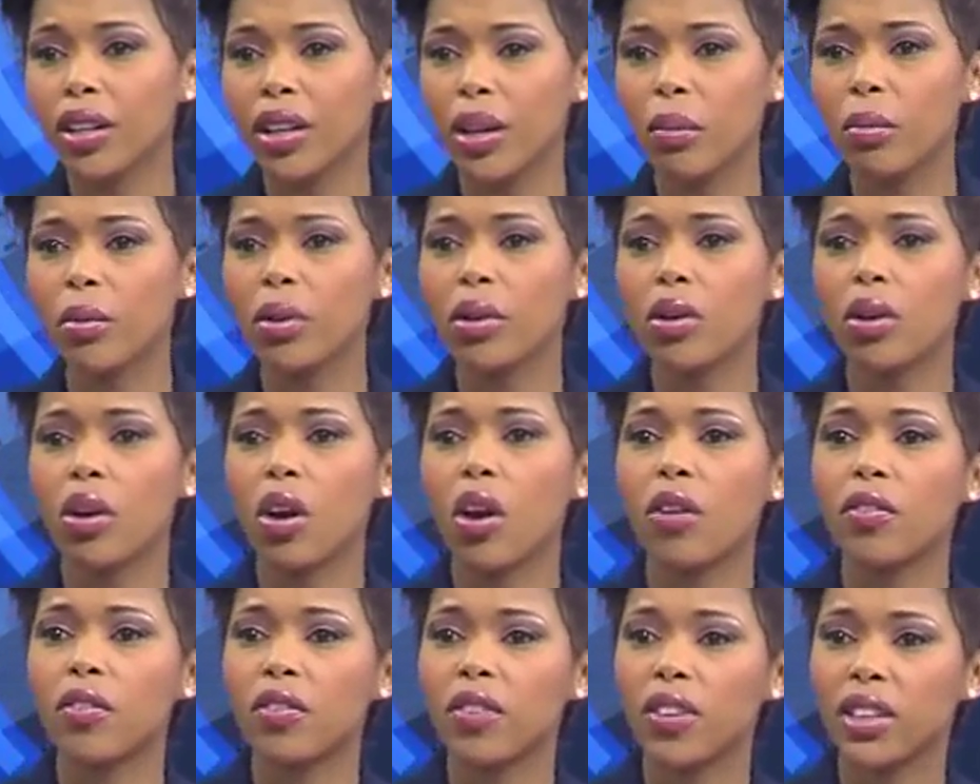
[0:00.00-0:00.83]
number
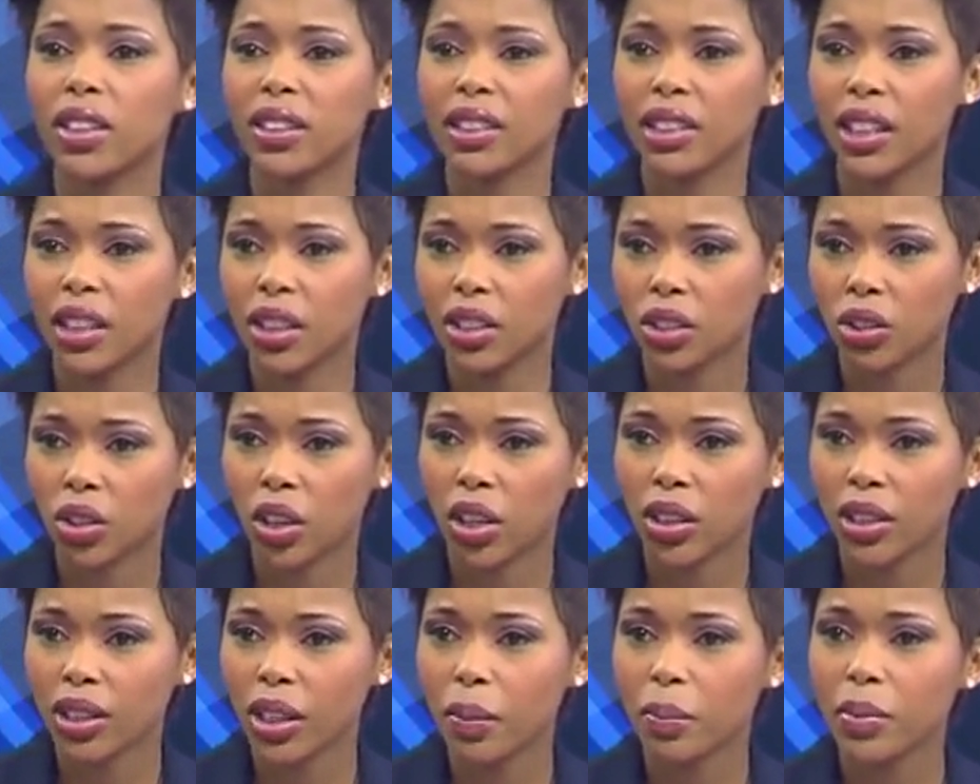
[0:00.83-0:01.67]
of tech
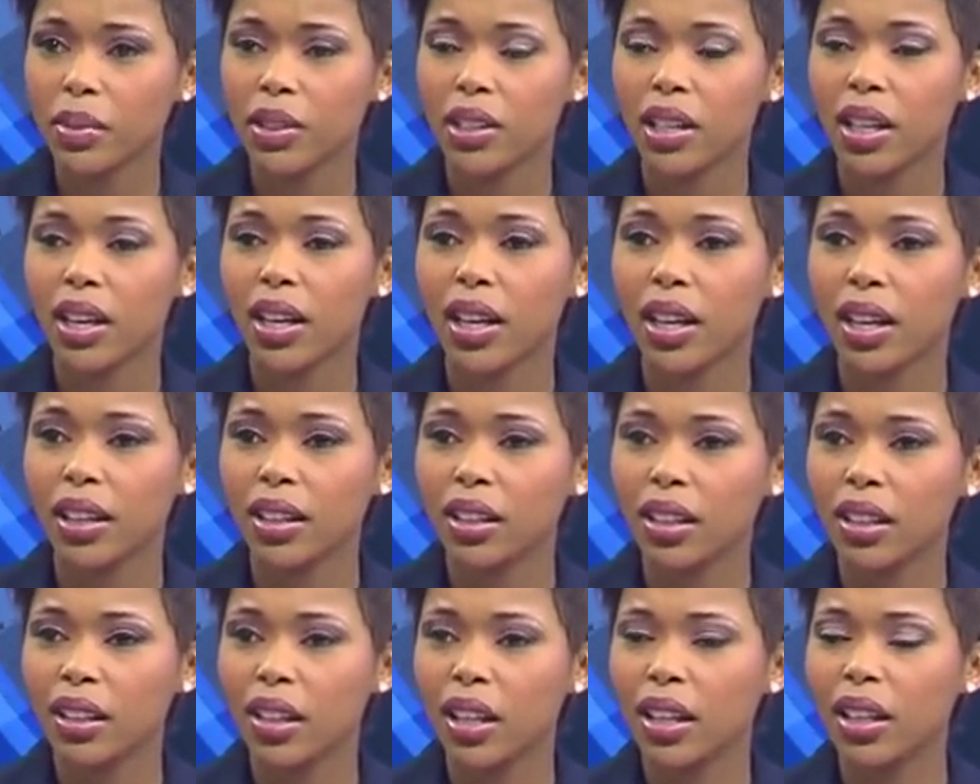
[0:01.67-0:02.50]
startups
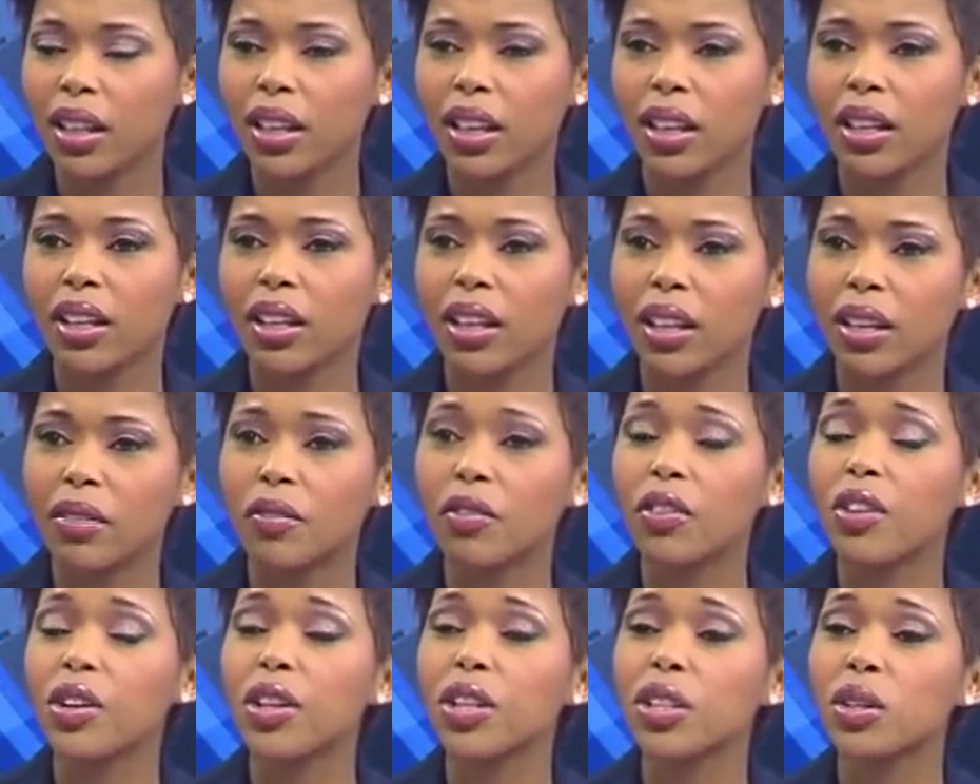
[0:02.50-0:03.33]
in
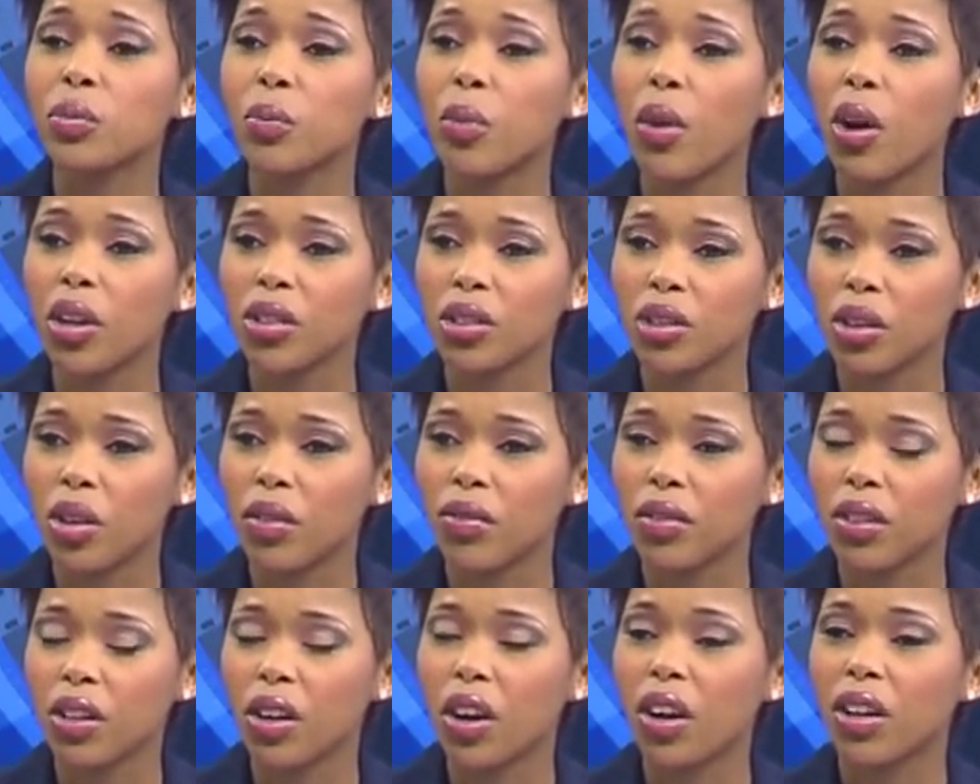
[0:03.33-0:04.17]
various parts
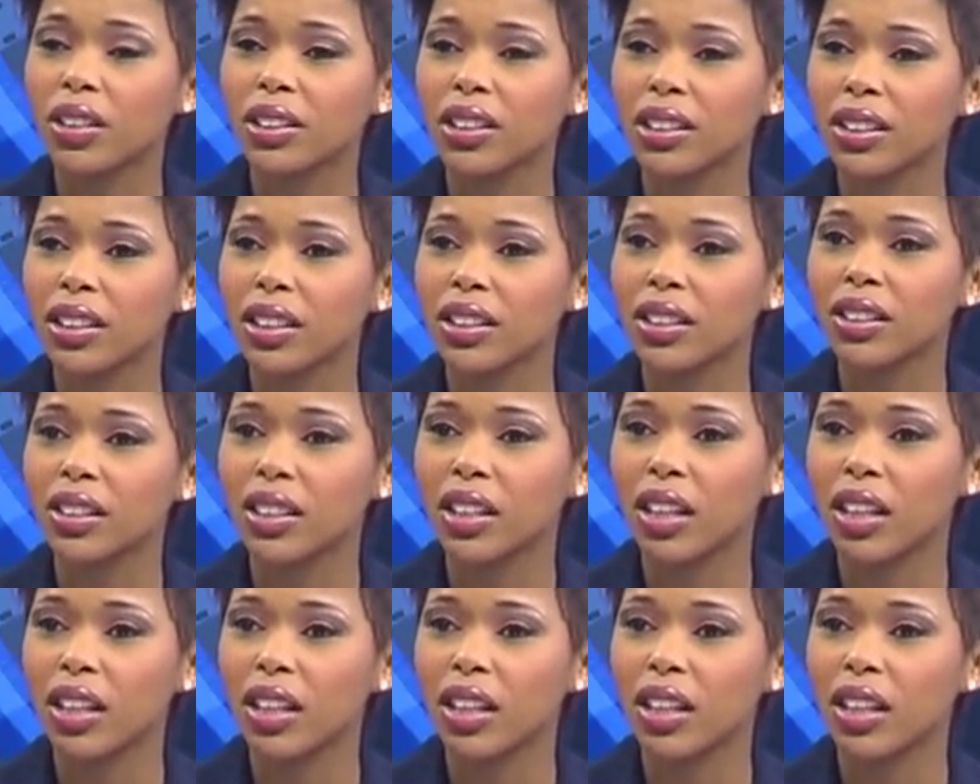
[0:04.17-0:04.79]
of the continent